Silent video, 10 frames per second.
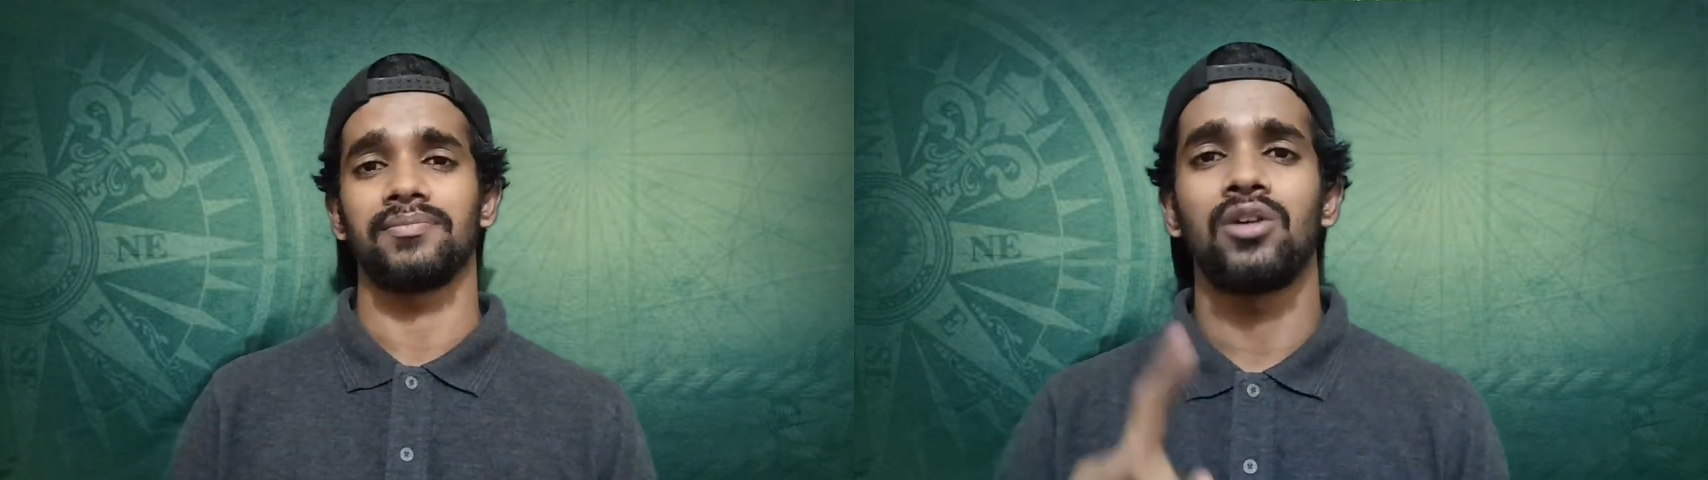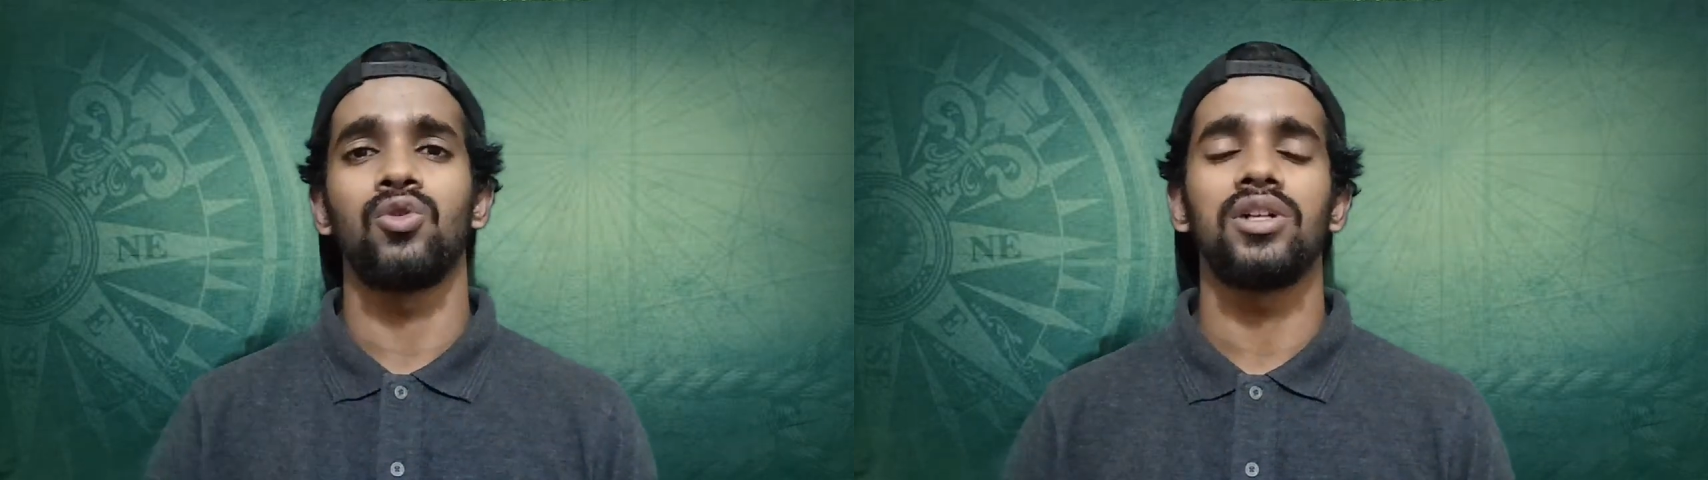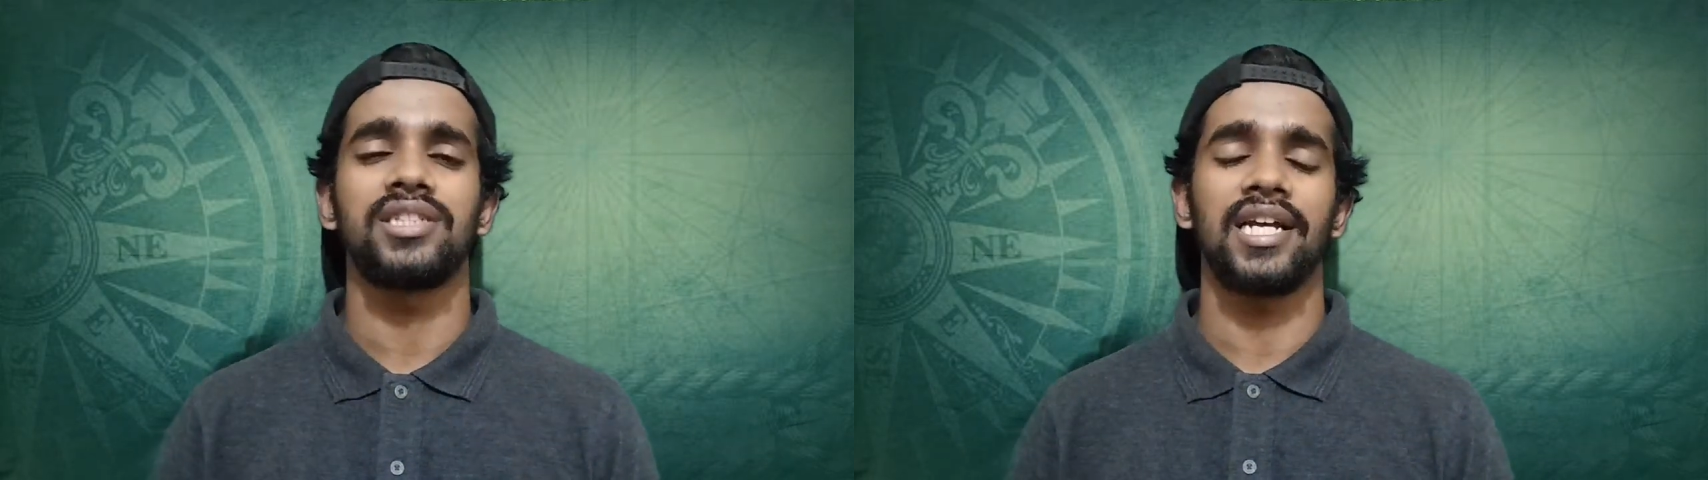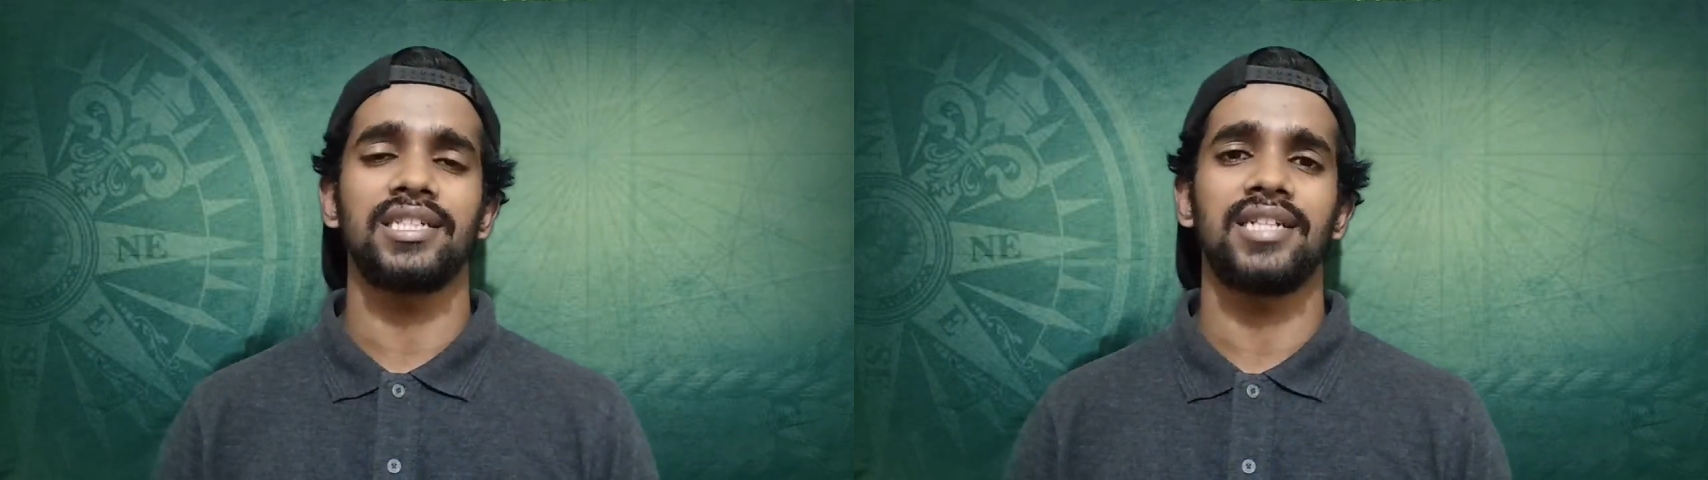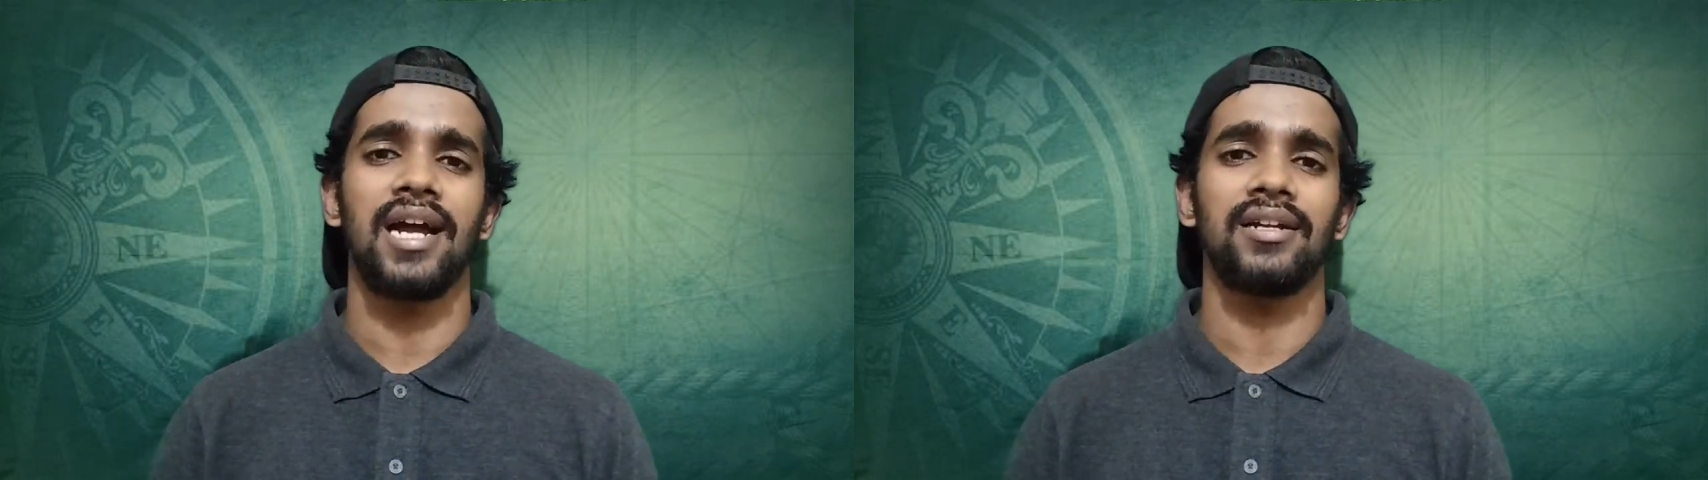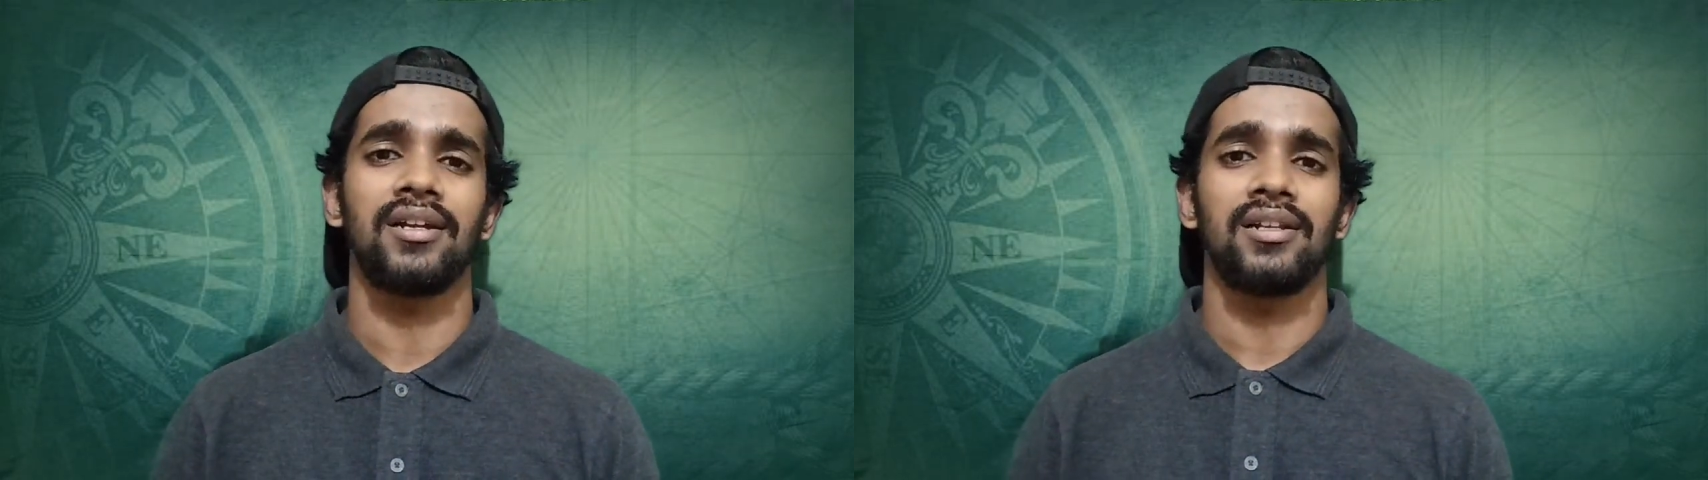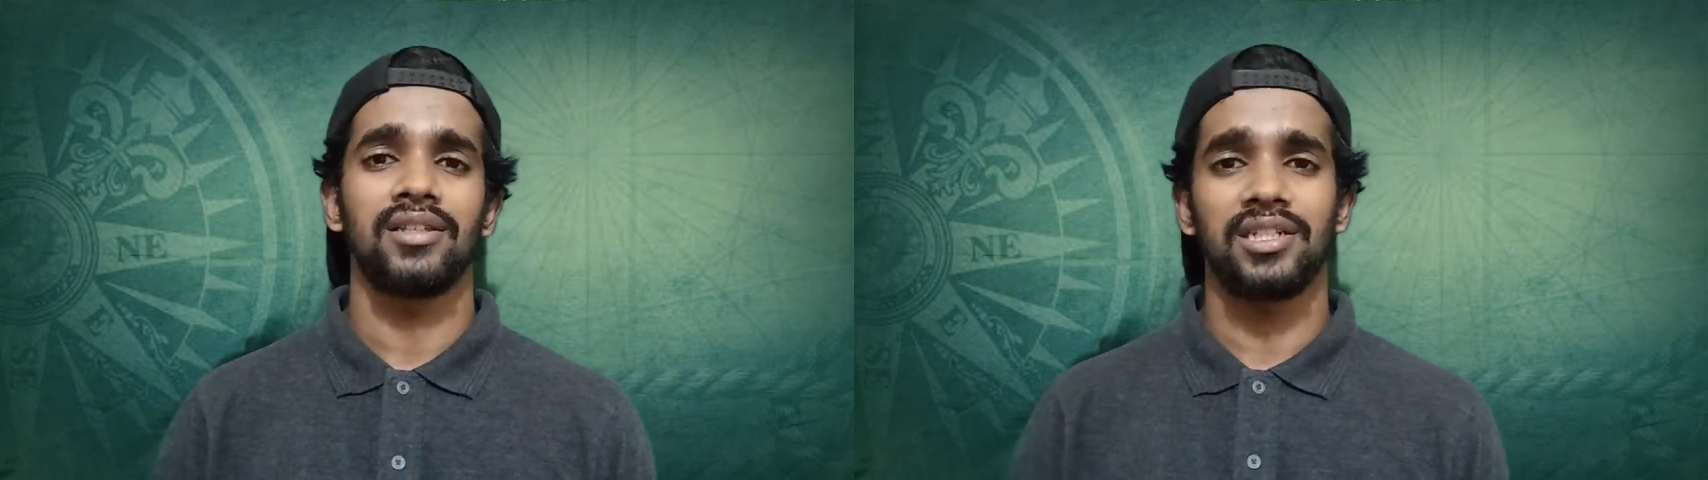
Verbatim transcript: The rule says that